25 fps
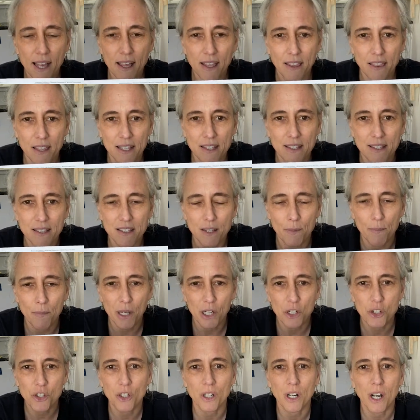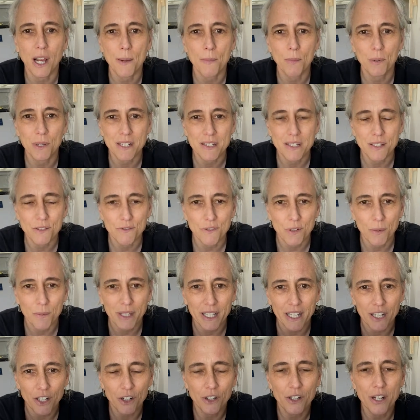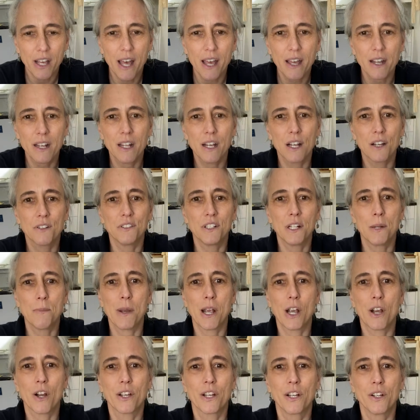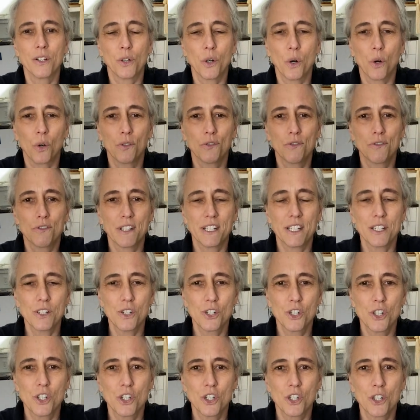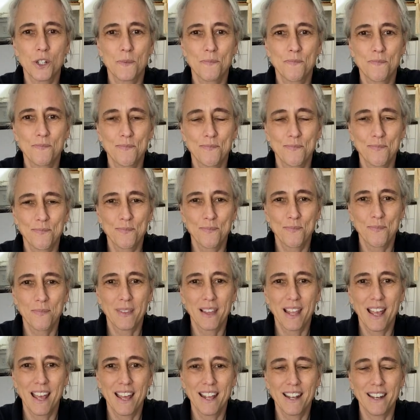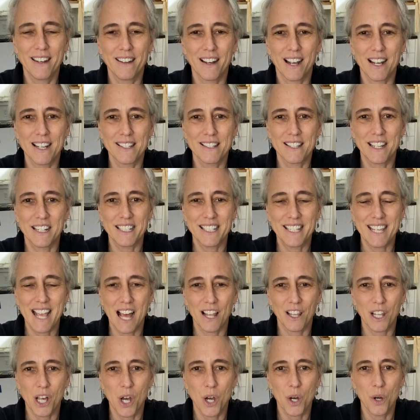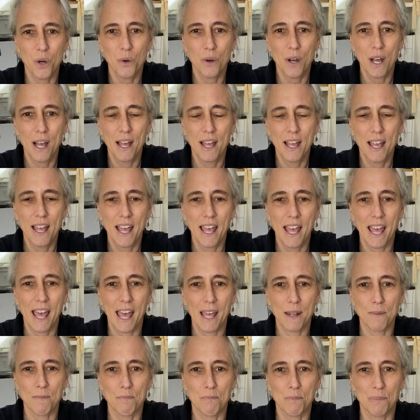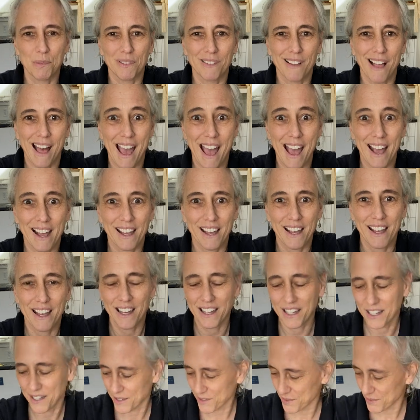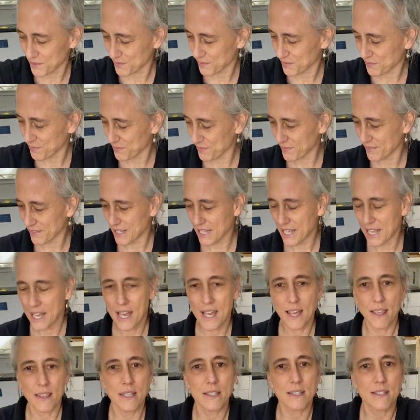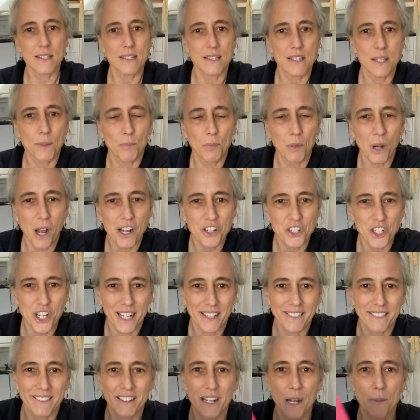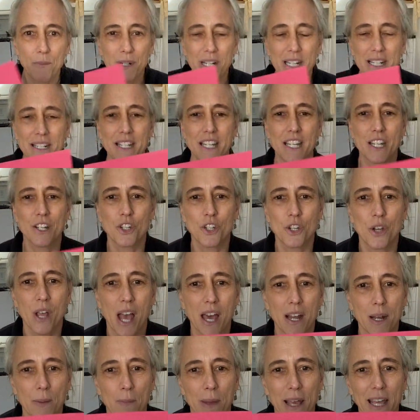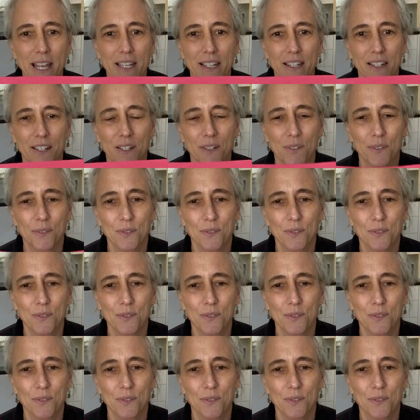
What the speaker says: This is a picture I printed from the internet of an American goldfinch, nice and yellow and black. This is the project that I'm going to teach you how to make.